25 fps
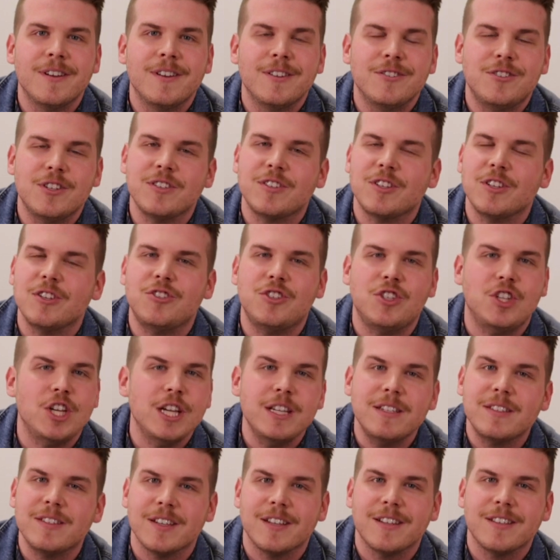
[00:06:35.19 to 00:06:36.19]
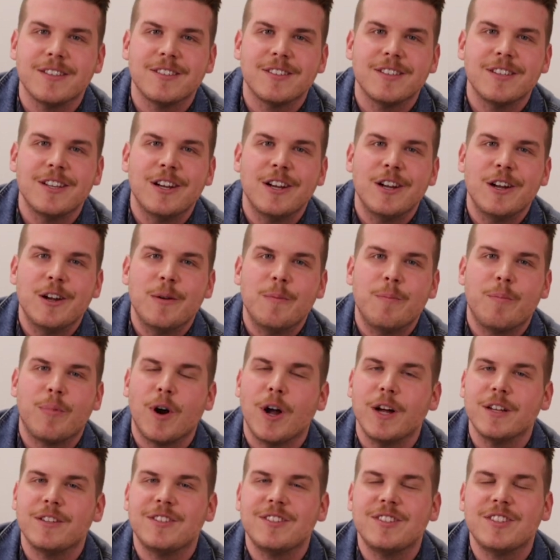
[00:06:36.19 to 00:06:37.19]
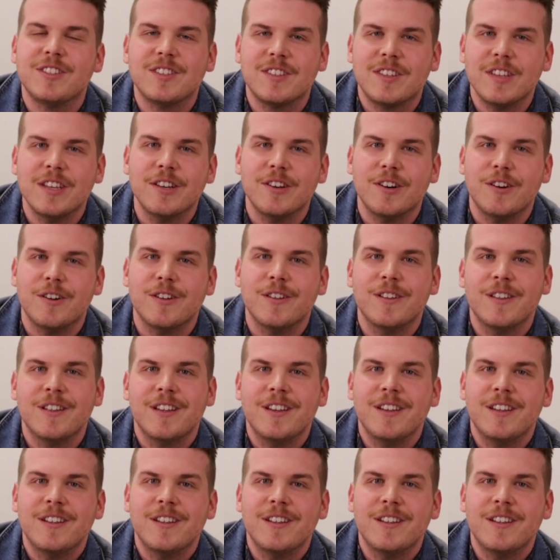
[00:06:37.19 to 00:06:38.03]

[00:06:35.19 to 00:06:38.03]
Just as Jesus brought still